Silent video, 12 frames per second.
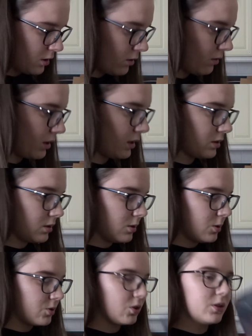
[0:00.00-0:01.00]
Right,
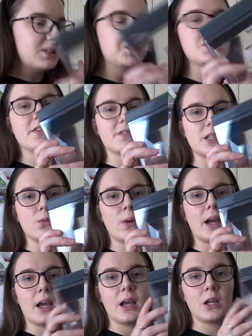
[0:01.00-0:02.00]
so this is obviously
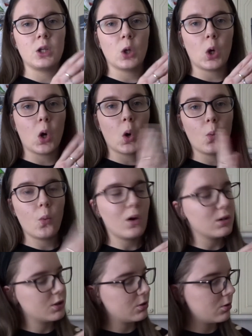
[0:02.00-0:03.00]
where your
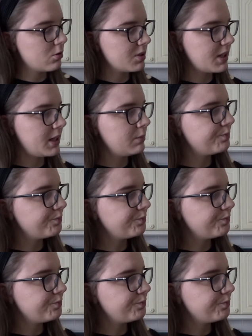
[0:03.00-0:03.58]
water goes in,